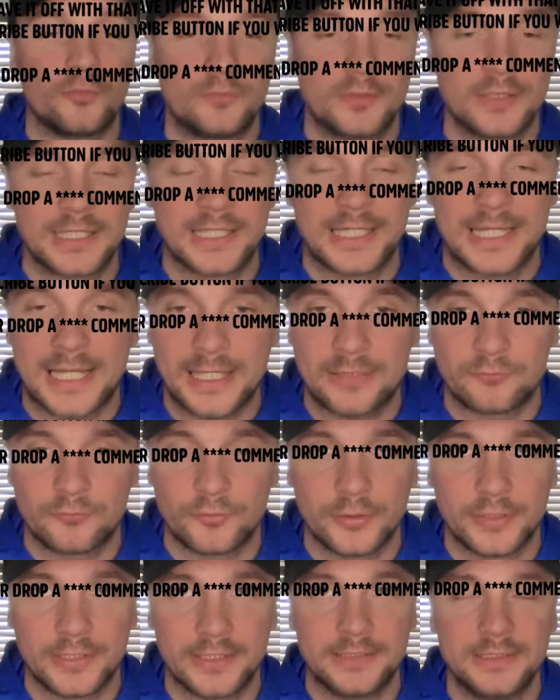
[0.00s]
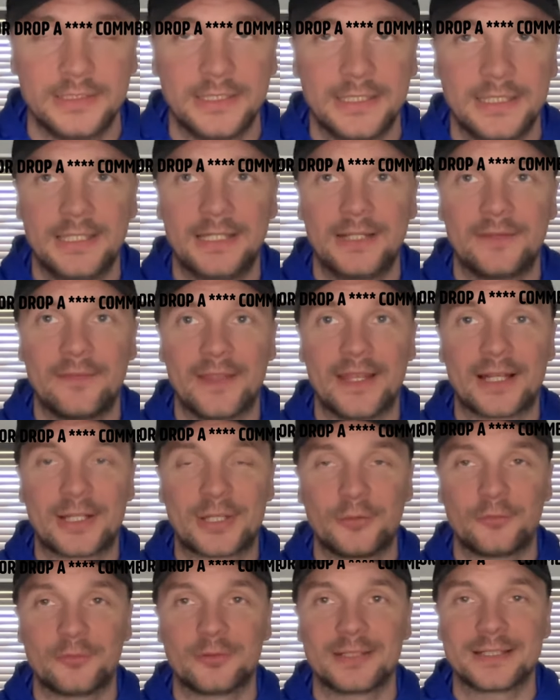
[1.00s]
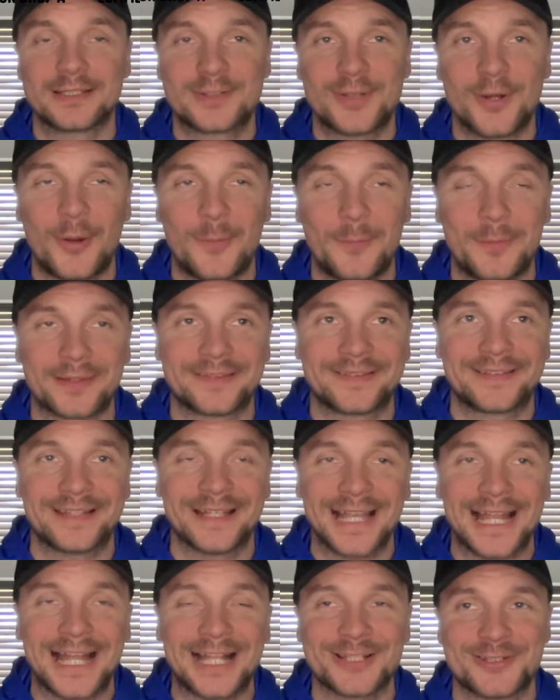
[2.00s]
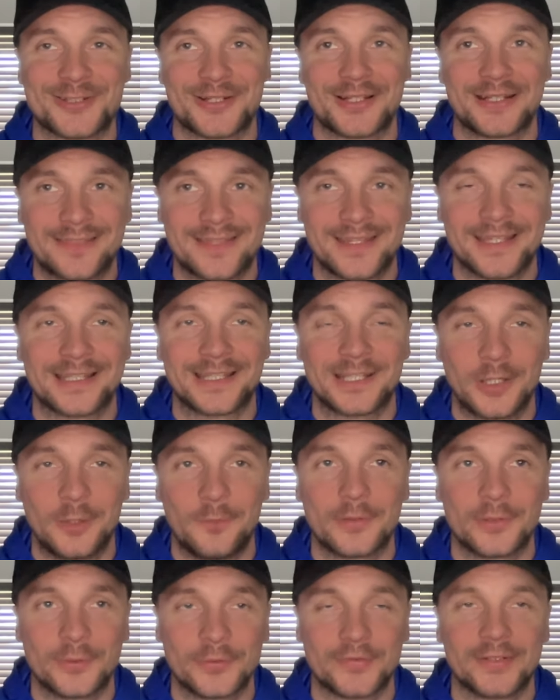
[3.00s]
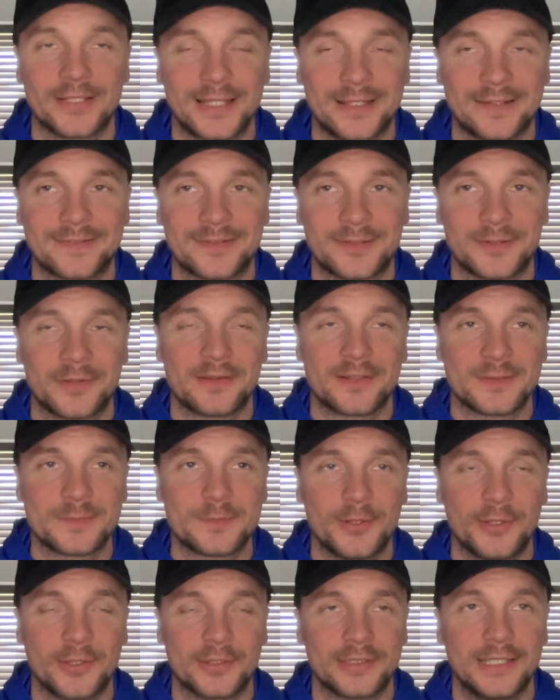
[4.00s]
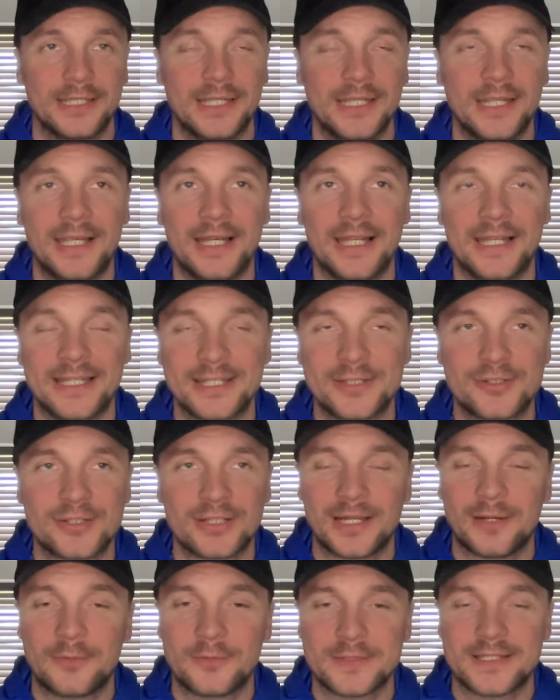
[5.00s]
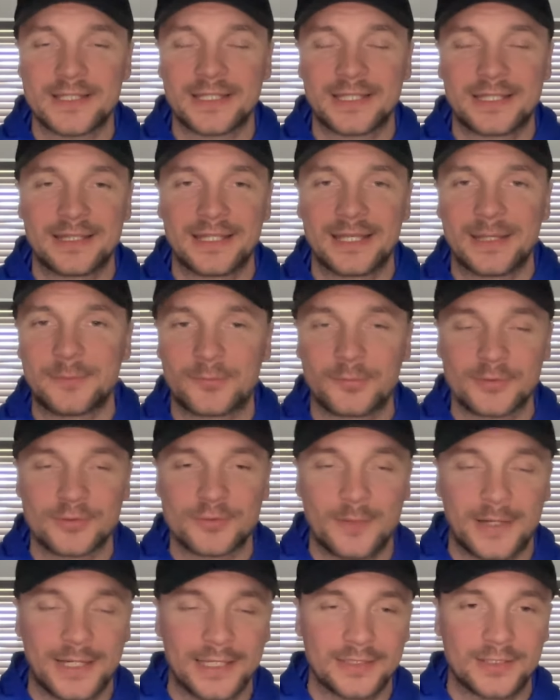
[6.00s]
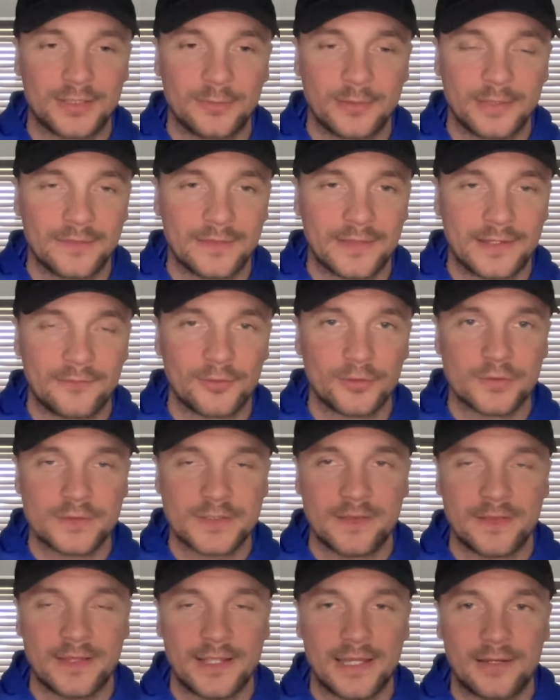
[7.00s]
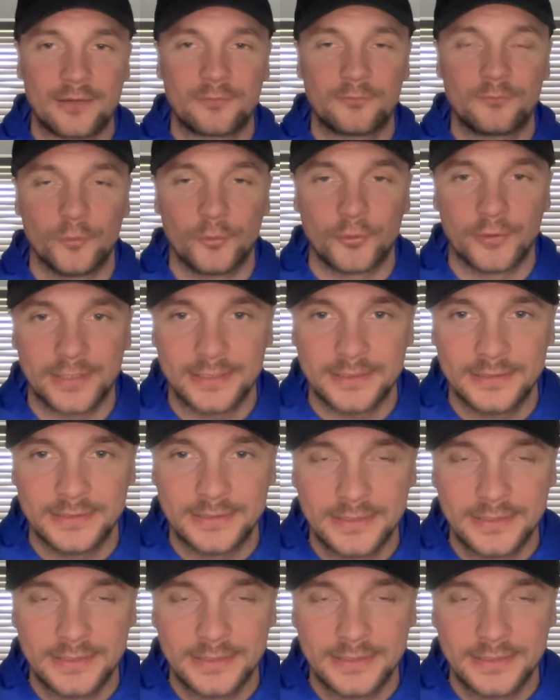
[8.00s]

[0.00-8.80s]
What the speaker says: a really hard run in. They are currently top. I still actually think it'll be us and Leicester at this point. Initially, I was thinking that Ipswich might do it, and then I looked at their running,